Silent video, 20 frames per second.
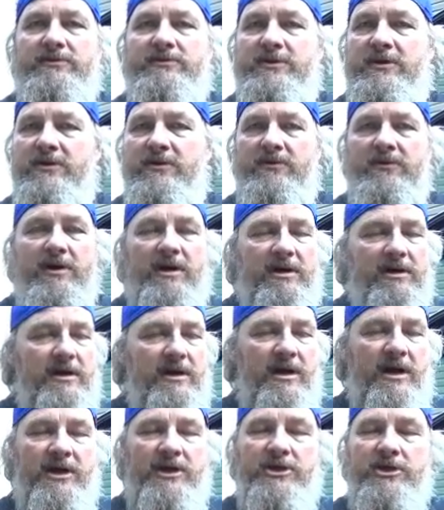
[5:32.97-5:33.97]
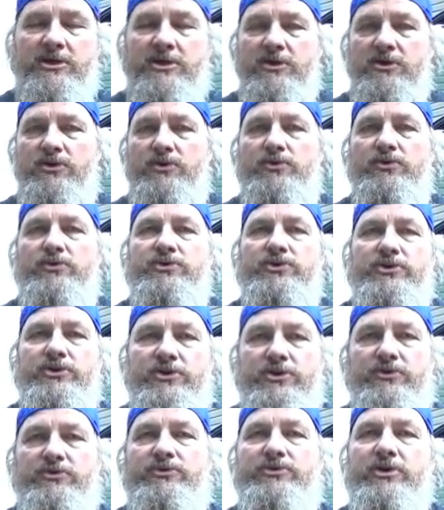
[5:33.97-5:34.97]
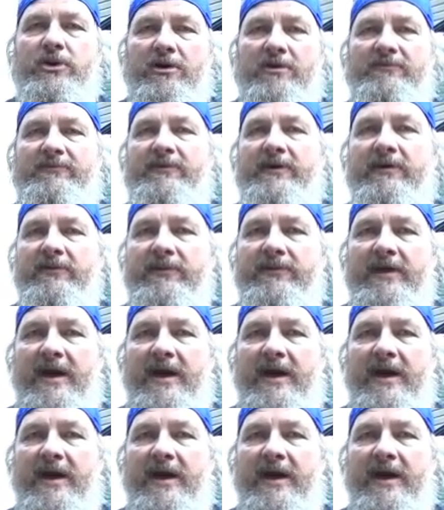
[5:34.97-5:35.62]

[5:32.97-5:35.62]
So a huge heartfelt